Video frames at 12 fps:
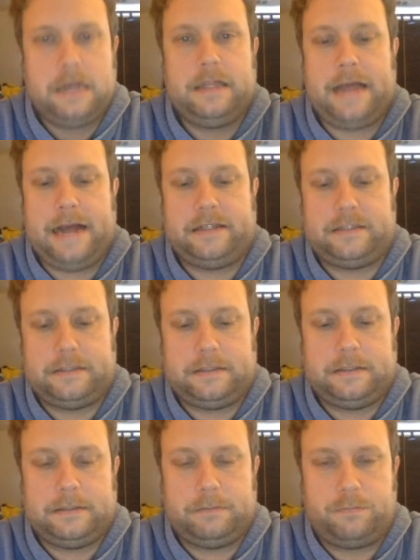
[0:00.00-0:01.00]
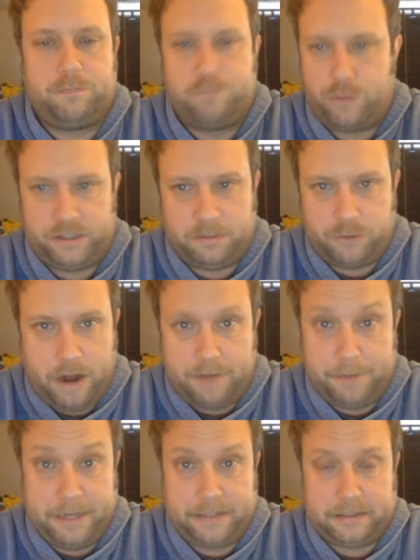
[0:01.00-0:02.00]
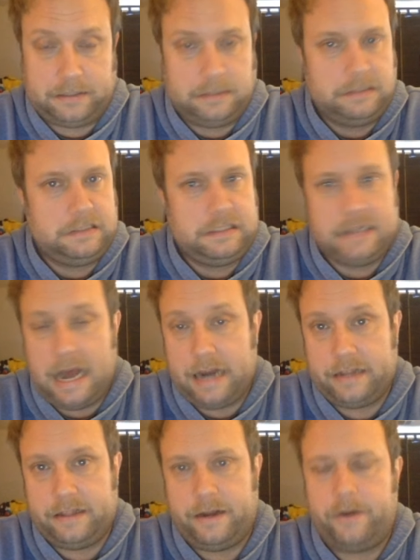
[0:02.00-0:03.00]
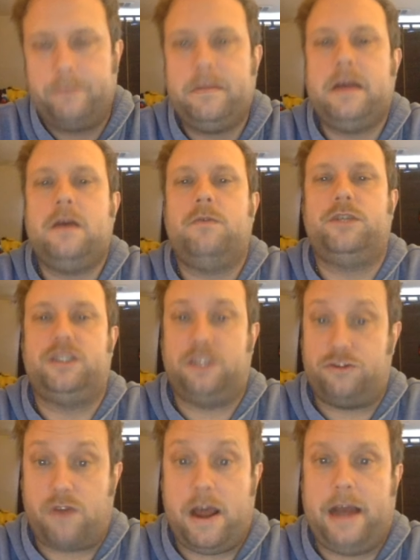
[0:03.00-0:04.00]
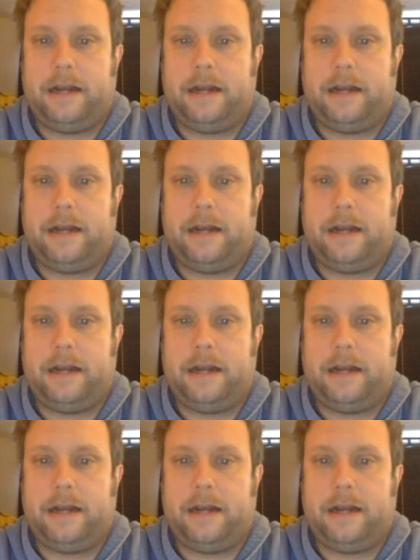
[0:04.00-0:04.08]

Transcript: That's Prism draft picks. Not in there, which is a drag.